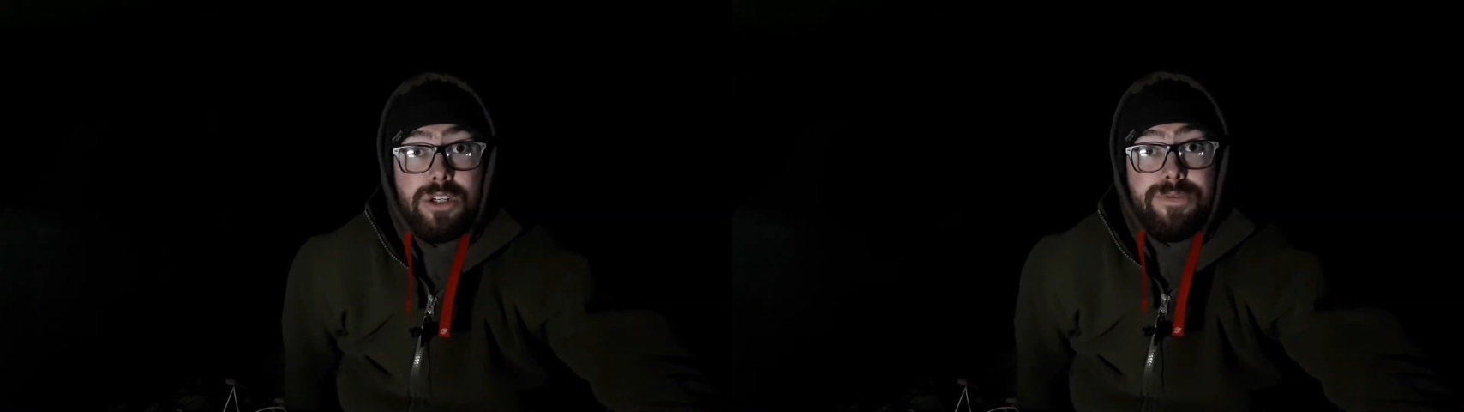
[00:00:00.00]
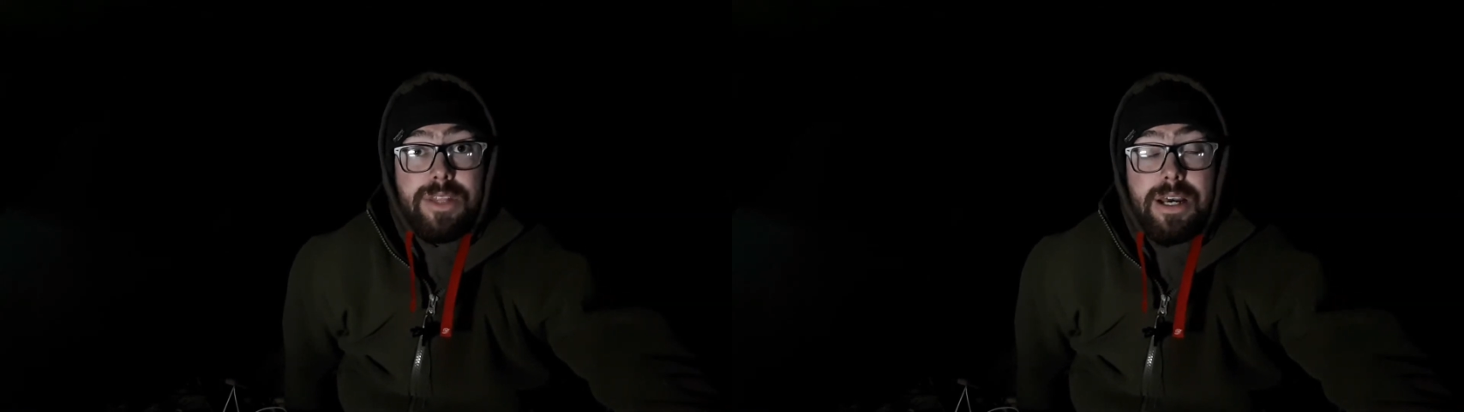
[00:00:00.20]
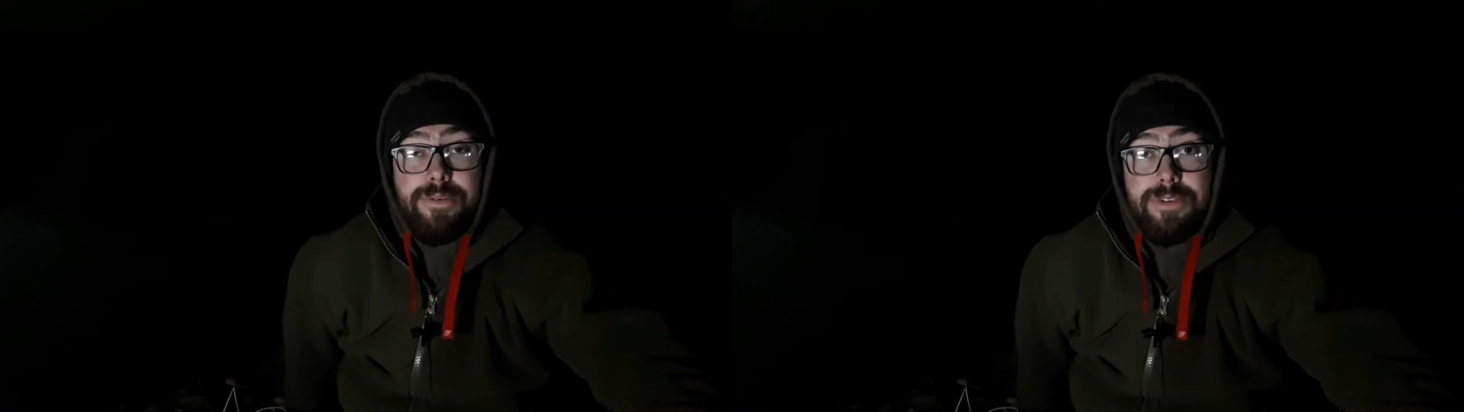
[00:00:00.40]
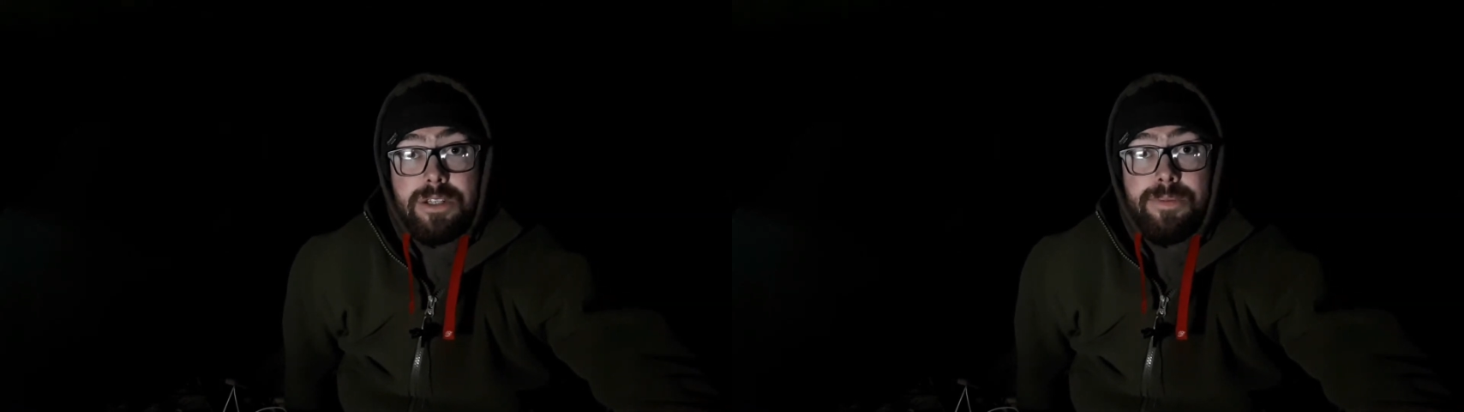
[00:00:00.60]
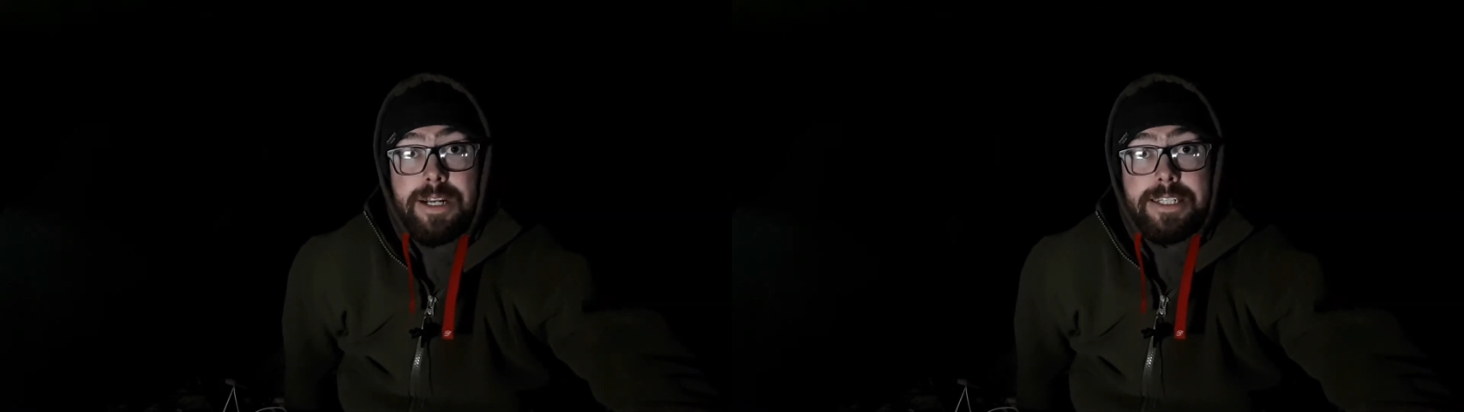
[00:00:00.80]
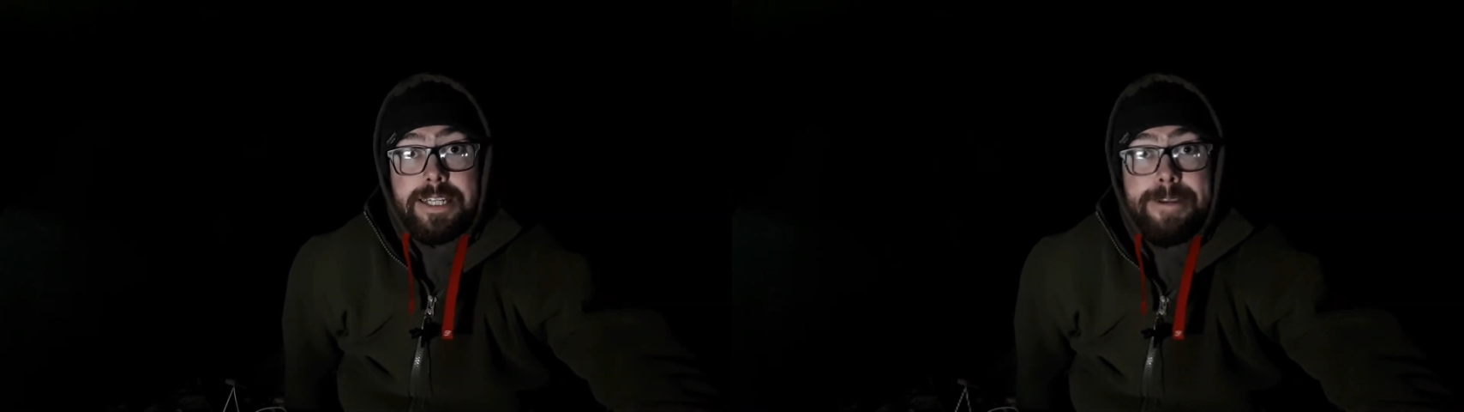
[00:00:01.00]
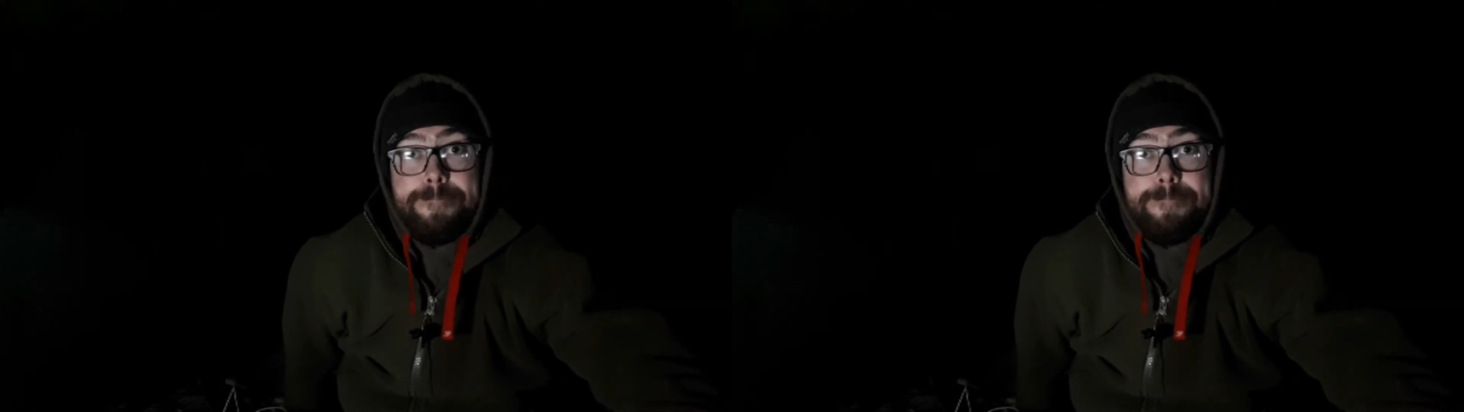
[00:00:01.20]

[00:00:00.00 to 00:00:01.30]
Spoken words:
just for that invisibility.